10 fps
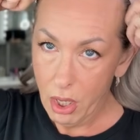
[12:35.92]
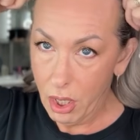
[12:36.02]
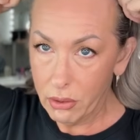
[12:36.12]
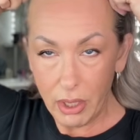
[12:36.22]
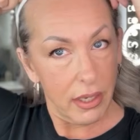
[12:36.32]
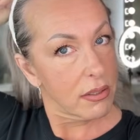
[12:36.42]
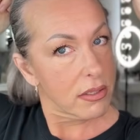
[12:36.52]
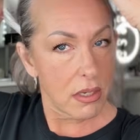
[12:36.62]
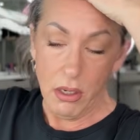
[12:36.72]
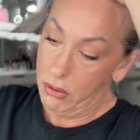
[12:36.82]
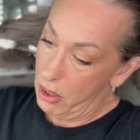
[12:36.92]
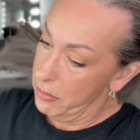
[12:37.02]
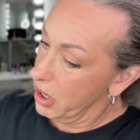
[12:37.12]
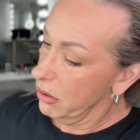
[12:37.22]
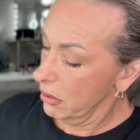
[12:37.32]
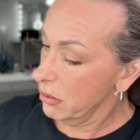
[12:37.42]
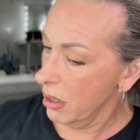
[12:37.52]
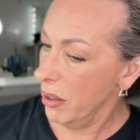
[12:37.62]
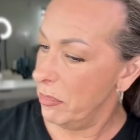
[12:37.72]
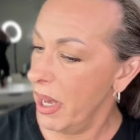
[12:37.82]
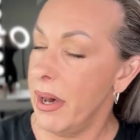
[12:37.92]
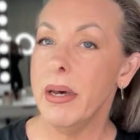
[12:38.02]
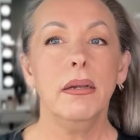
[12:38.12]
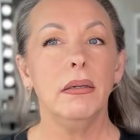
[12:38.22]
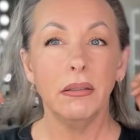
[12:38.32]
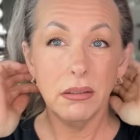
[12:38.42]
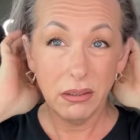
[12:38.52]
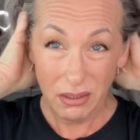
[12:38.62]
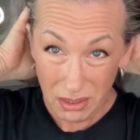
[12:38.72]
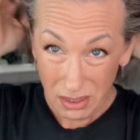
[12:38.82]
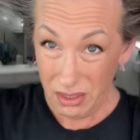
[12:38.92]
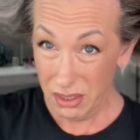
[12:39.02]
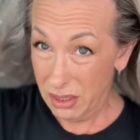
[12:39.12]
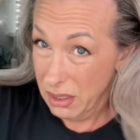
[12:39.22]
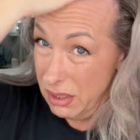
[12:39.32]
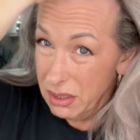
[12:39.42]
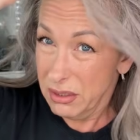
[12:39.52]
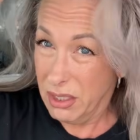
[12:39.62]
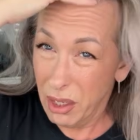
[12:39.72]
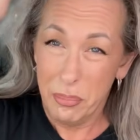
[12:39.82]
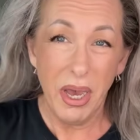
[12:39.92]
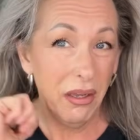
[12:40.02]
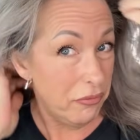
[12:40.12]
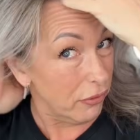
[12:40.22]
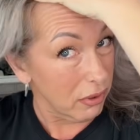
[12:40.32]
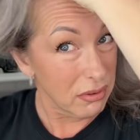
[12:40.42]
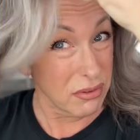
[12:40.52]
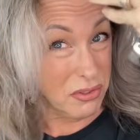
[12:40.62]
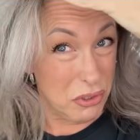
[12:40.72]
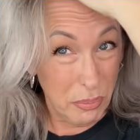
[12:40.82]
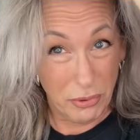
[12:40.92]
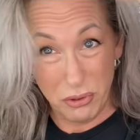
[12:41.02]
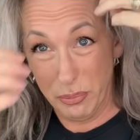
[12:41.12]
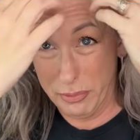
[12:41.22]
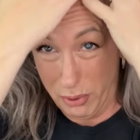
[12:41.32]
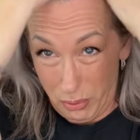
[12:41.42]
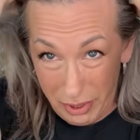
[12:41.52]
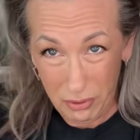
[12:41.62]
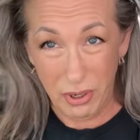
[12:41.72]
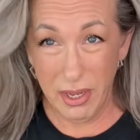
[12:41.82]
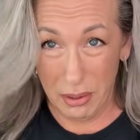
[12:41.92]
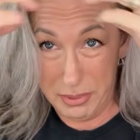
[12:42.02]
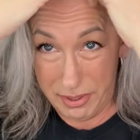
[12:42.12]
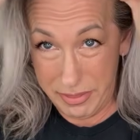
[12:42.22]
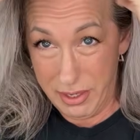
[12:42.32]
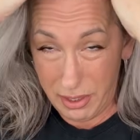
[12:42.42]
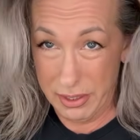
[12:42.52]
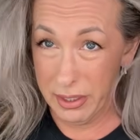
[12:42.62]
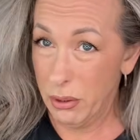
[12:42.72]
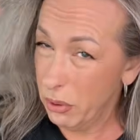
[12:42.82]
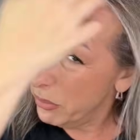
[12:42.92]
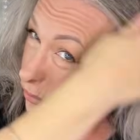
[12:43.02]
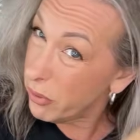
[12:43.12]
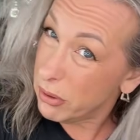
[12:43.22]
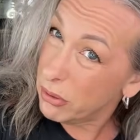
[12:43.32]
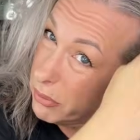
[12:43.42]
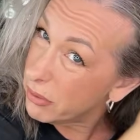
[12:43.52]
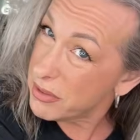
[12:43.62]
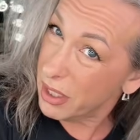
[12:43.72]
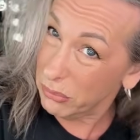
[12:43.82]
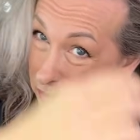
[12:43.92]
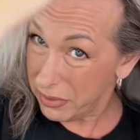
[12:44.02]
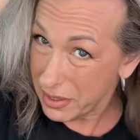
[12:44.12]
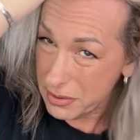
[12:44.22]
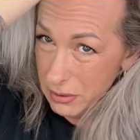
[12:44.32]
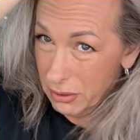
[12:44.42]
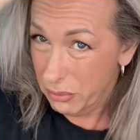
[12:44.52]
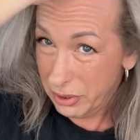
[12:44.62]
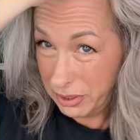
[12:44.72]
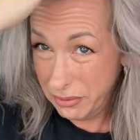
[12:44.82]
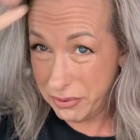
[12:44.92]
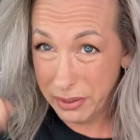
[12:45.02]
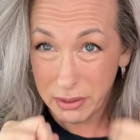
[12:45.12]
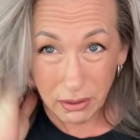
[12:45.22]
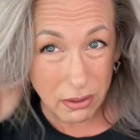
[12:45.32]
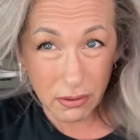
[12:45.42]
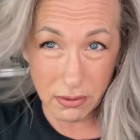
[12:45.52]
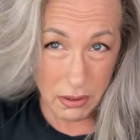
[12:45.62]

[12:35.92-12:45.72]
All right, so, I mean, not bad. Not bad for super duper quick, right? I mean, I think I can get away with running around town with this look. What do you think?